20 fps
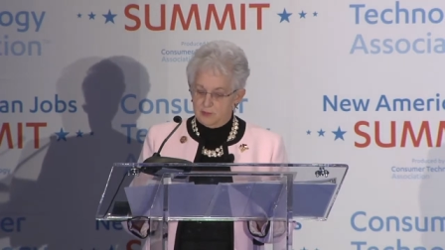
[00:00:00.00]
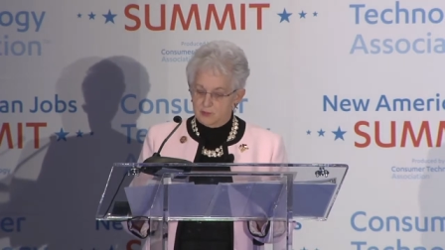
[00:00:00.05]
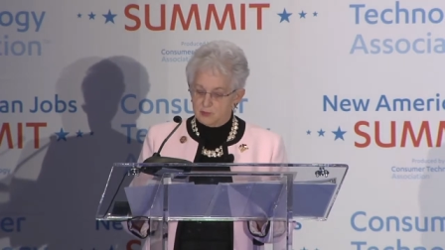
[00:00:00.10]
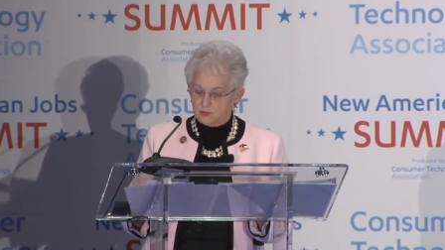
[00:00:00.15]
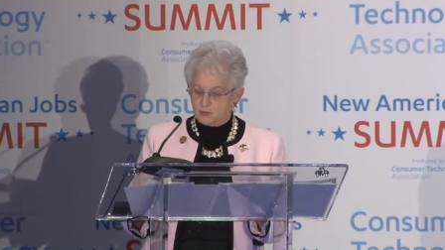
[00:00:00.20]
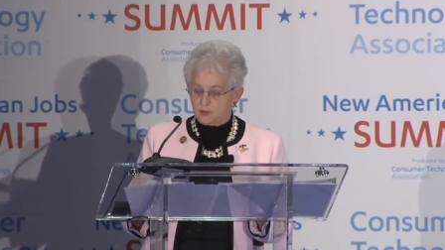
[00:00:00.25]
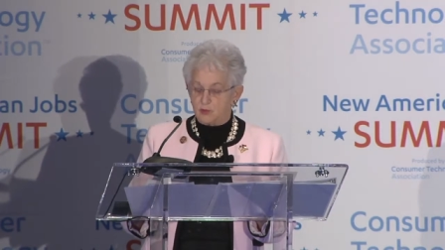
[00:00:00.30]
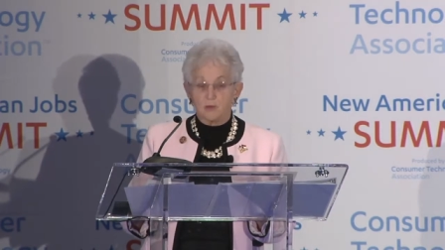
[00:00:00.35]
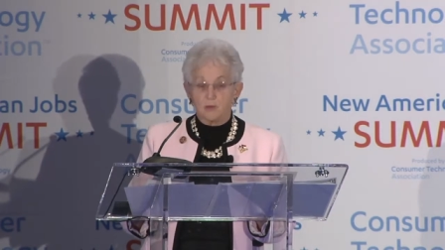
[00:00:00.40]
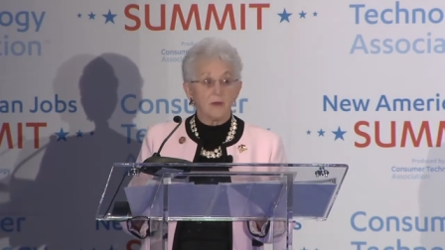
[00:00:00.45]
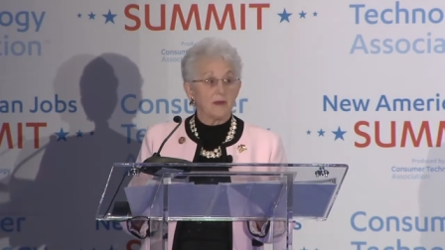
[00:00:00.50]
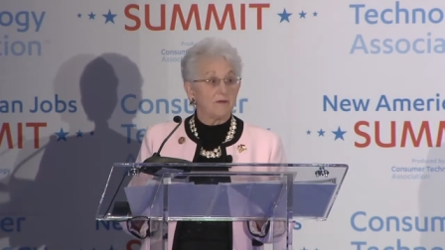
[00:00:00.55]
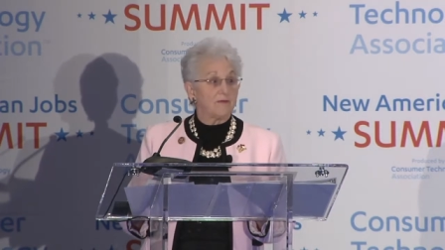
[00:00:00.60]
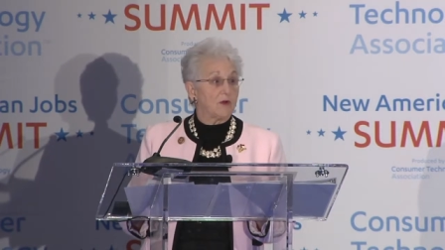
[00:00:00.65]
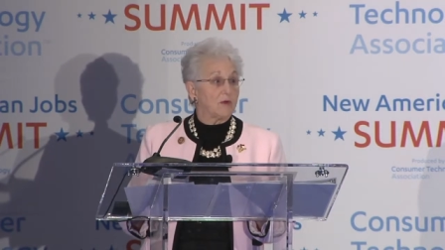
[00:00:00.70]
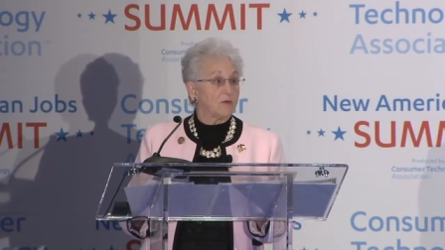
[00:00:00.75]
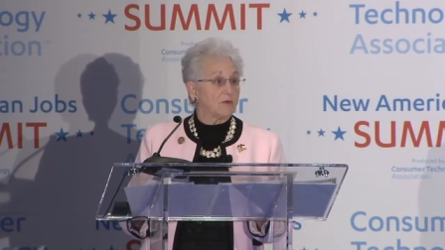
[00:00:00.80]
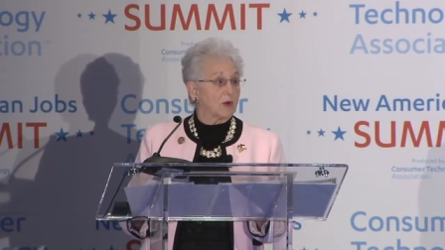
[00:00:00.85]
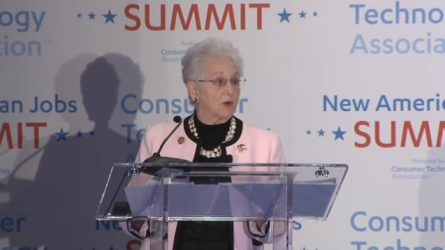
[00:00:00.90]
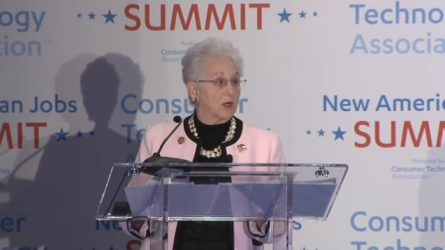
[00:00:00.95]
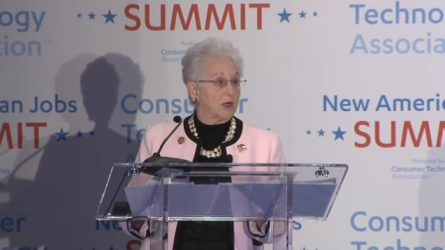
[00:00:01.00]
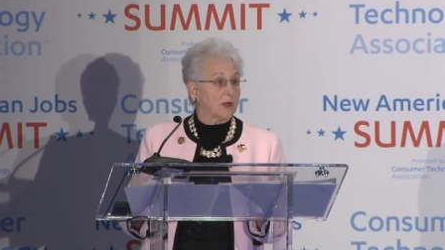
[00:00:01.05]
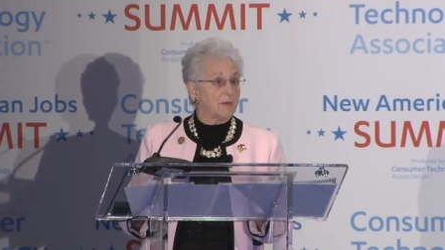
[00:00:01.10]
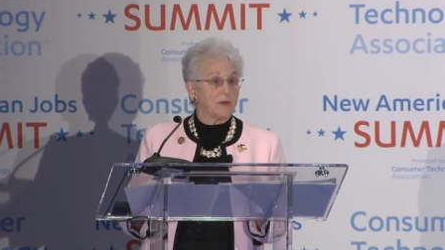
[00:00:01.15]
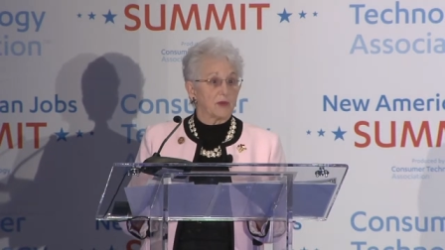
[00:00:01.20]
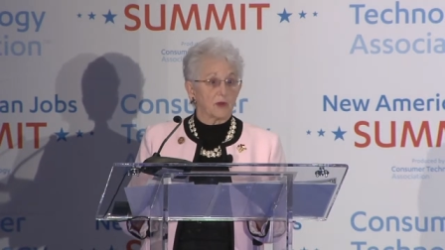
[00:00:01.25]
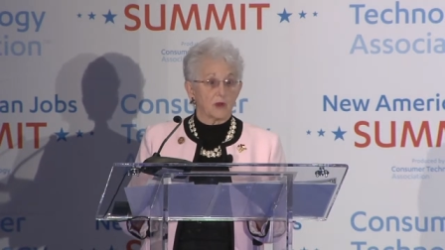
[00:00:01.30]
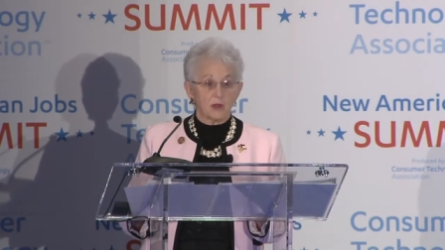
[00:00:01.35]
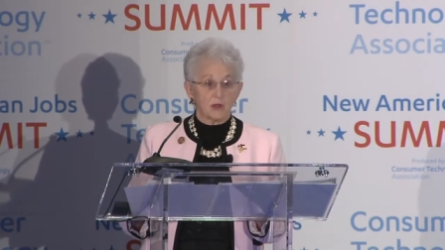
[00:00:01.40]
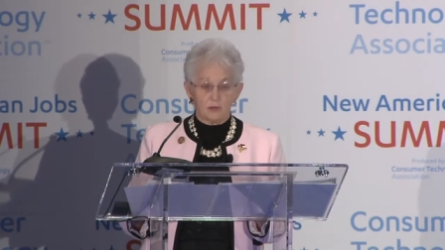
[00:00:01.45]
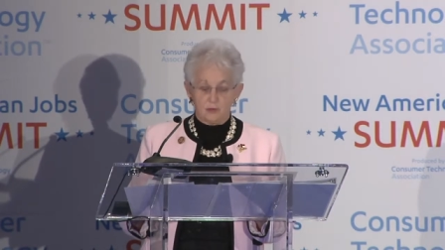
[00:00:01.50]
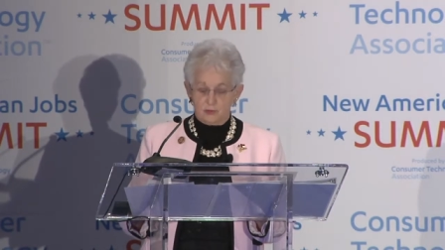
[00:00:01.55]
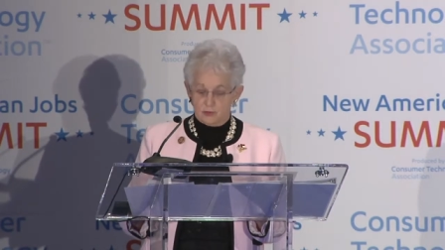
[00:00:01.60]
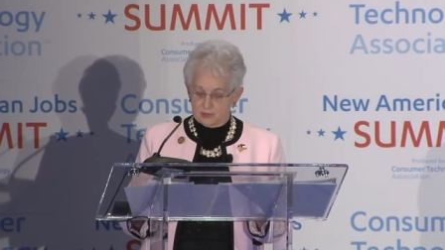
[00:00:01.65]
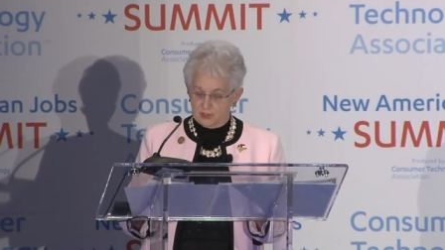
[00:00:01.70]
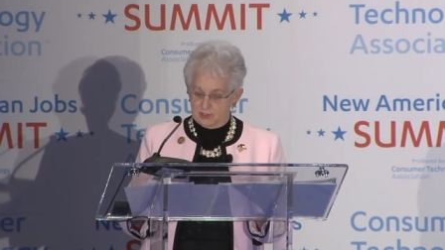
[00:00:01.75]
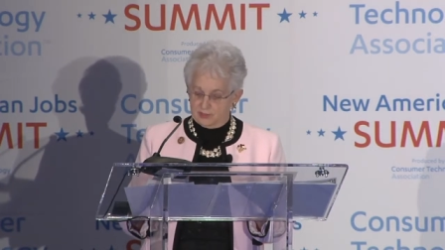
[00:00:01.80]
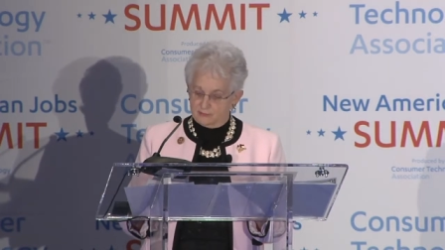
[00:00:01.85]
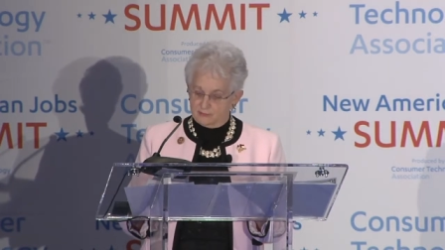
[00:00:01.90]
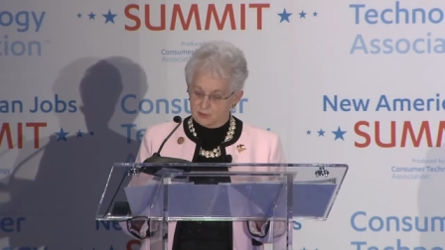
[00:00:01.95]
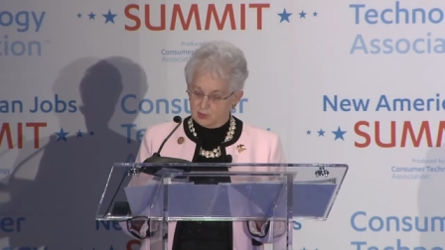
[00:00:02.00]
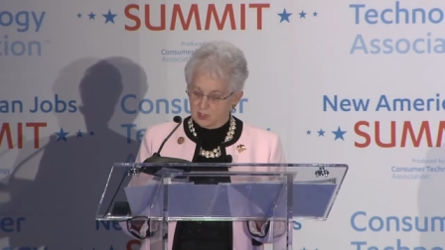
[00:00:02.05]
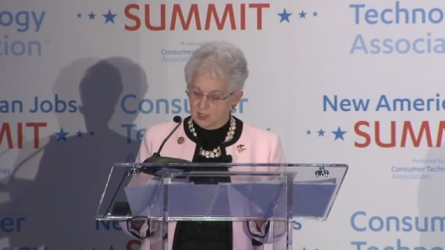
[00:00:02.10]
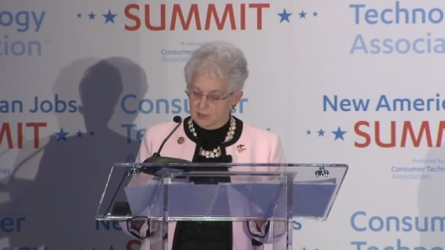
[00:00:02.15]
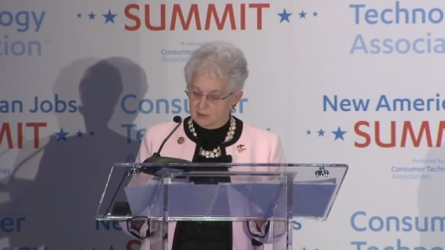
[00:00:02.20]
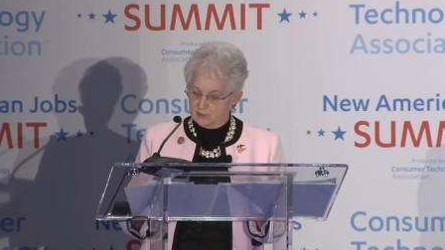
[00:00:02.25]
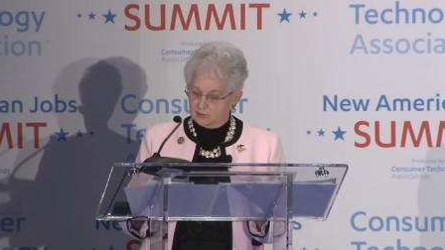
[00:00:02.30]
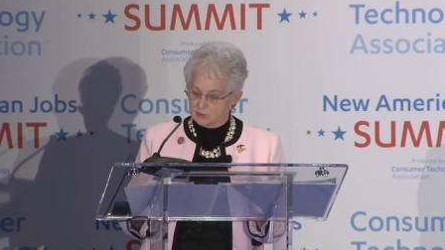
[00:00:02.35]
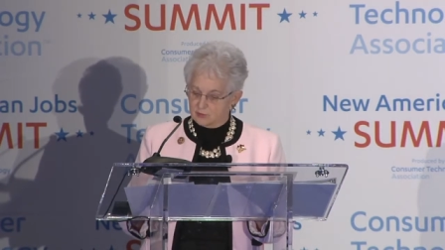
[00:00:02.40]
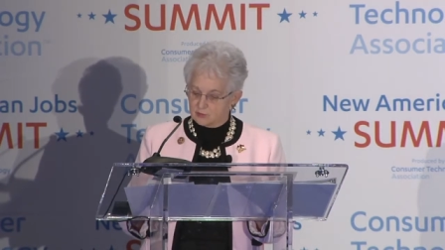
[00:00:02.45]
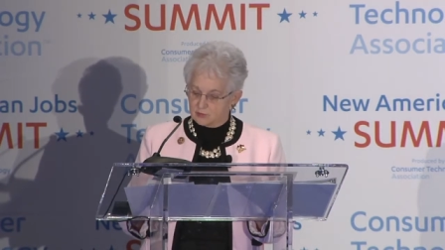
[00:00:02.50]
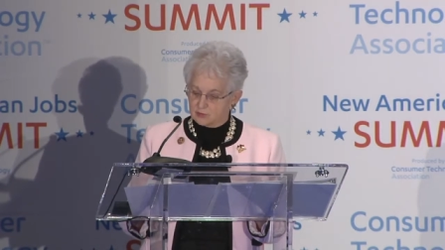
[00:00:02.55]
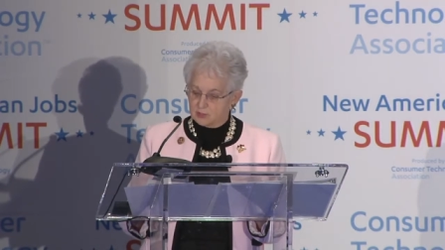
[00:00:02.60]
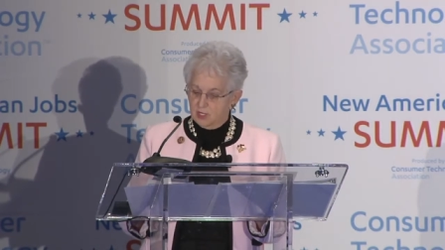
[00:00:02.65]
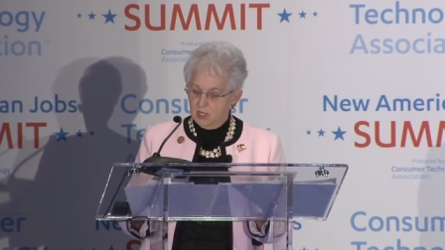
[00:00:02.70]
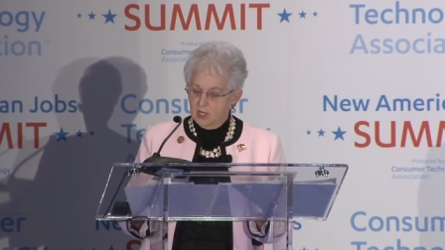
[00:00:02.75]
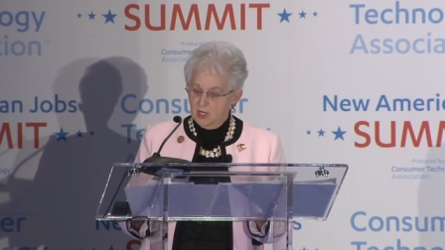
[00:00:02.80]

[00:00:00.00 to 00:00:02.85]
this room have overcome their own set of challenges